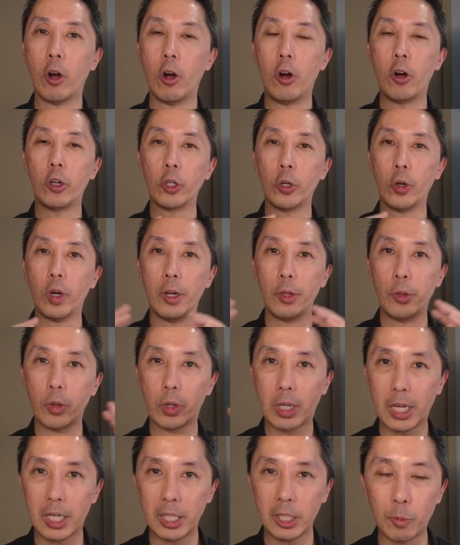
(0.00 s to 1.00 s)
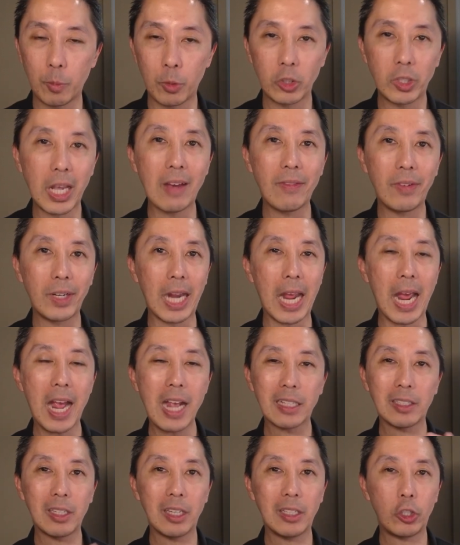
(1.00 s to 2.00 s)
all your other customers, having
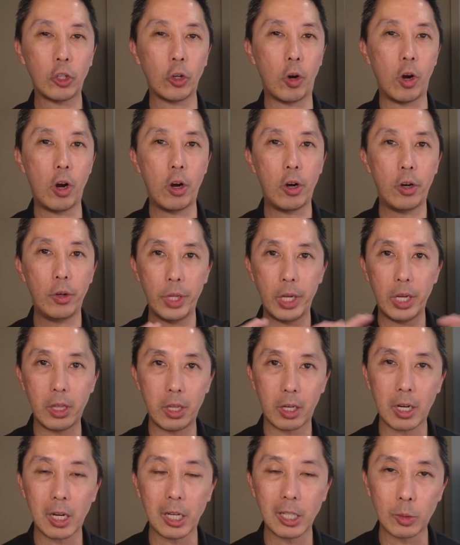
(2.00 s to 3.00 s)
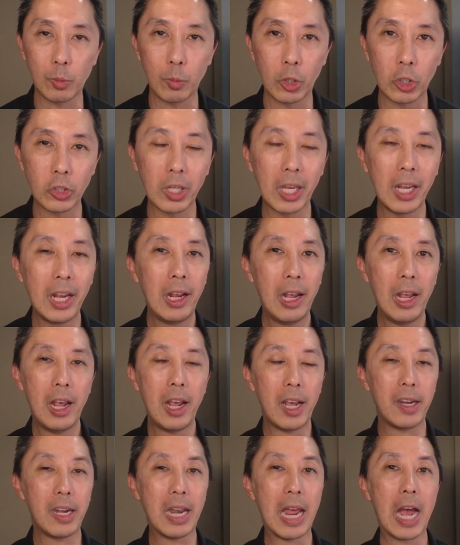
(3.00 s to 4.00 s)
access to all the other customers
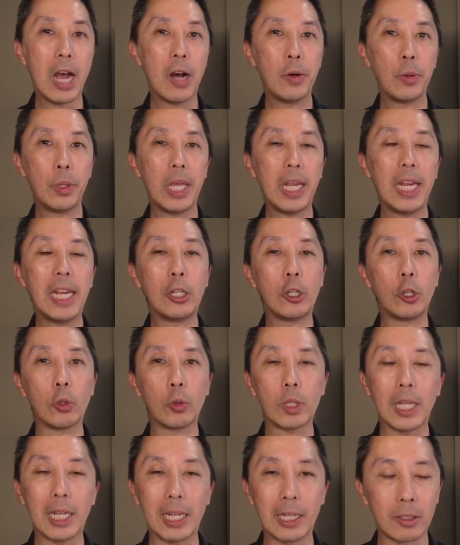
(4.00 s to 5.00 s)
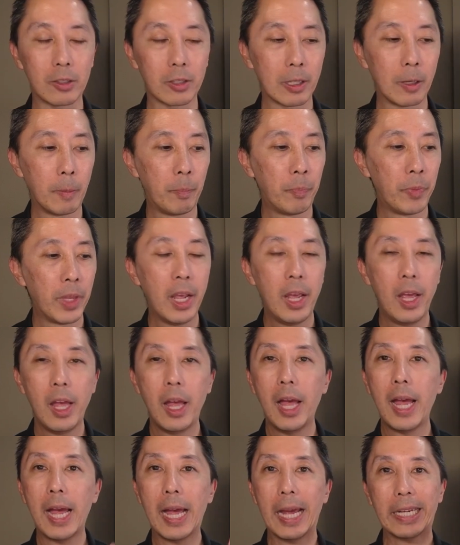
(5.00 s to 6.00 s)
and how they do things.
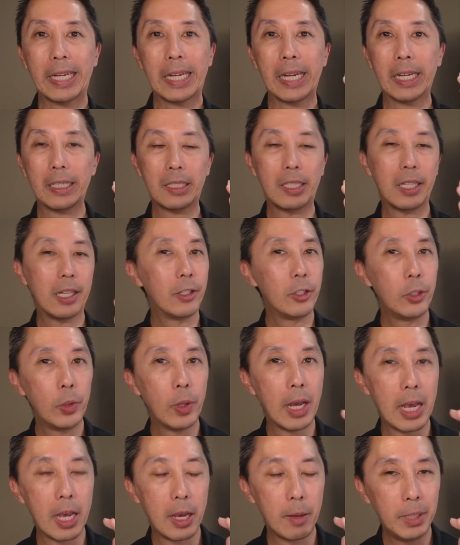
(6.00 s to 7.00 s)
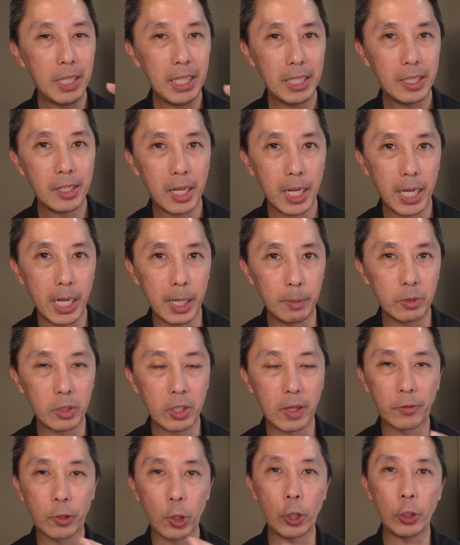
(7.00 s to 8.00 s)
I can't tell you how many times
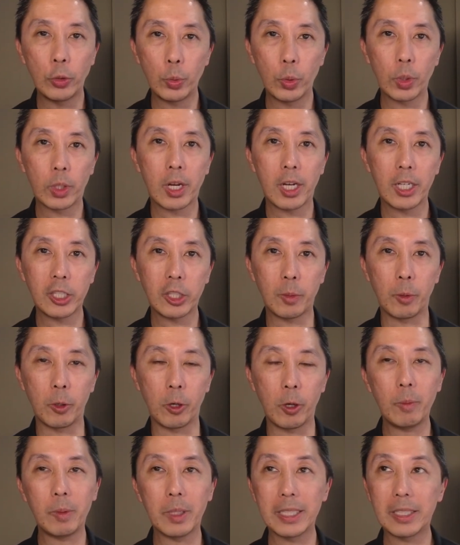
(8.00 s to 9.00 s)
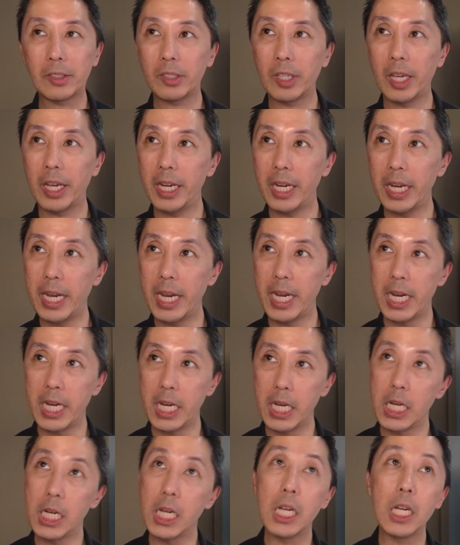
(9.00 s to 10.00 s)
I've gone to a customer, let's say
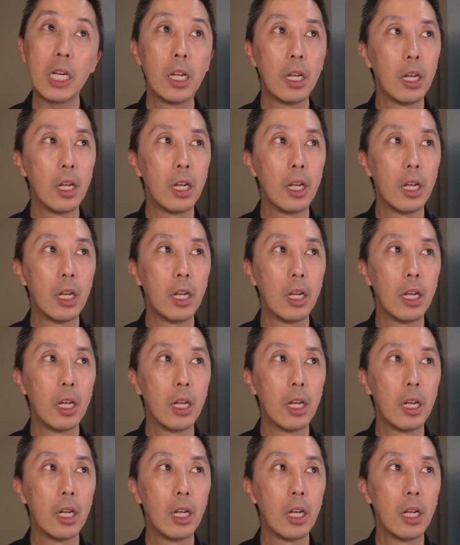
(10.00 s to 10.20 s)
a